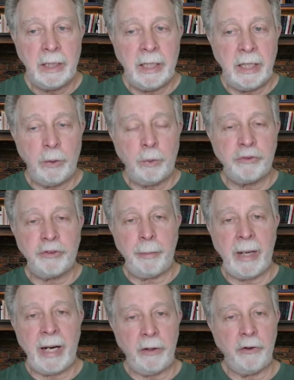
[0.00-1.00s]
It was
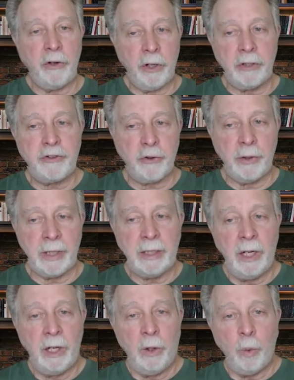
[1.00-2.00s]
about
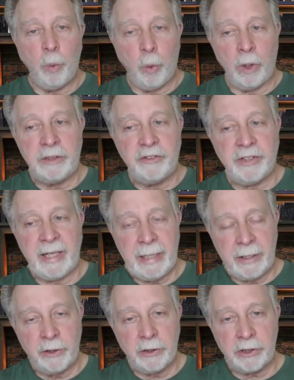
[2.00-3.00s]
nurturing one's
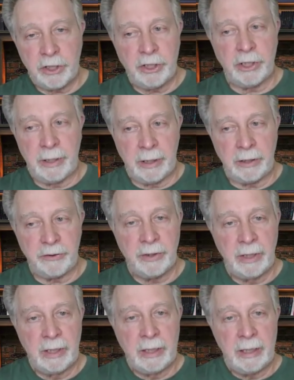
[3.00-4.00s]
inner goodness.
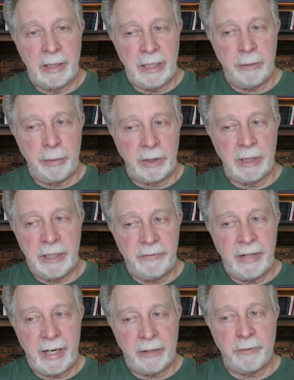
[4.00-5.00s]
He
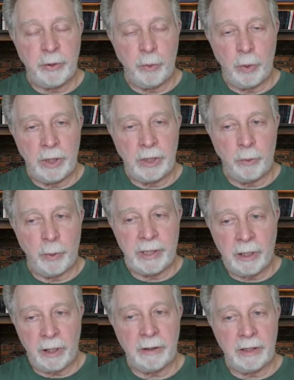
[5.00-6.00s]
believed everyone,
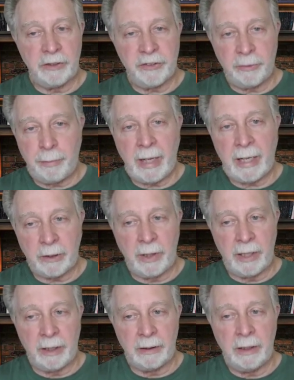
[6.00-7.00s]
regardless of
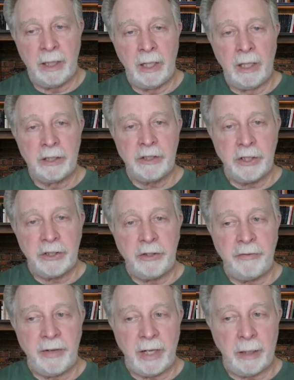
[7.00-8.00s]
background, could
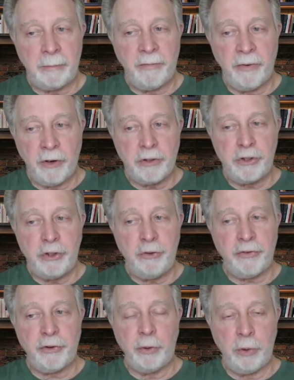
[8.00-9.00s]
develop
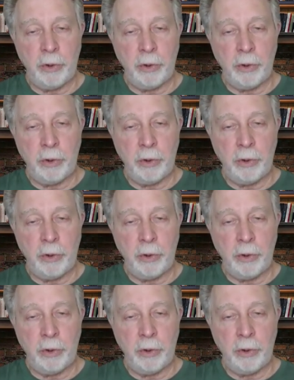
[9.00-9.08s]
virtue through